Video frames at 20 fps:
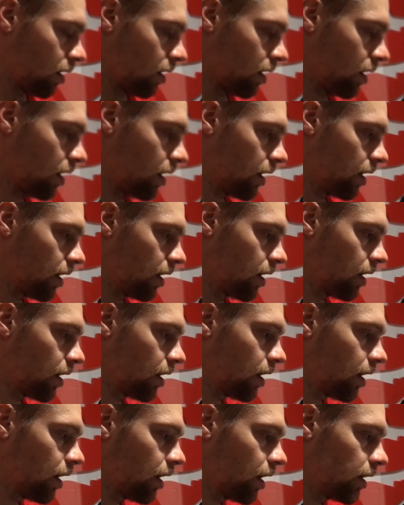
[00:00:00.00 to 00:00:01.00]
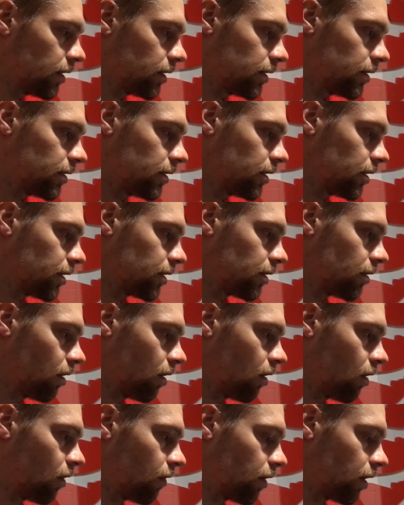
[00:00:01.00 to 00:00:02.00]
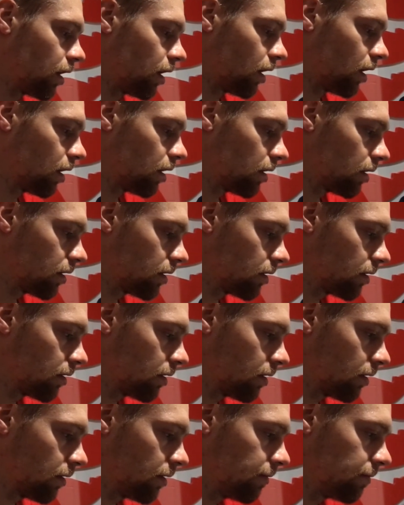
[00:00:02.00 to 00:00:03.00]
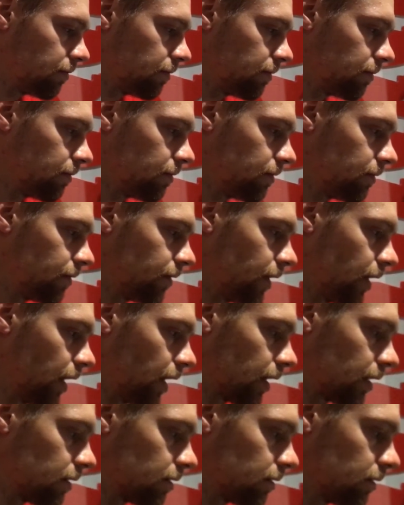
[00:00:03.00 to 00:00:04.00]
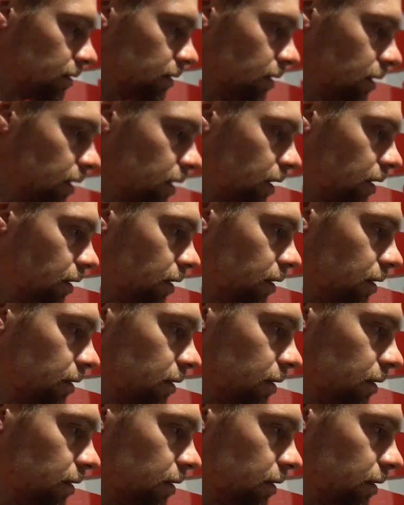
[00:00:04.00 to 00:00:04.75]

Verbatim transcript: Uh, that's just overall. I feel like it's a good